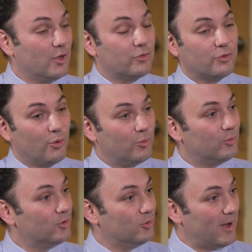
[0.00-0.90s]

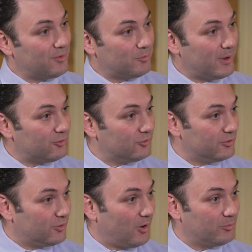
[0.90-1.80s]
So you had this patient,
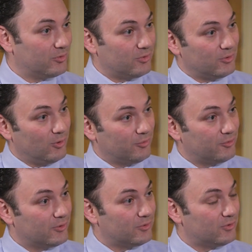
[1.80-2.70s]
you comes into the
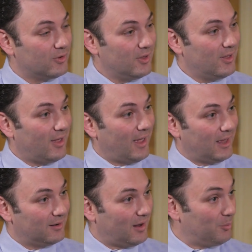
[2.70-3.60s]
office,
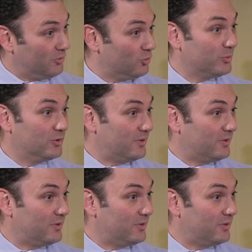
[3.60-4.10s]
and I'm assuming you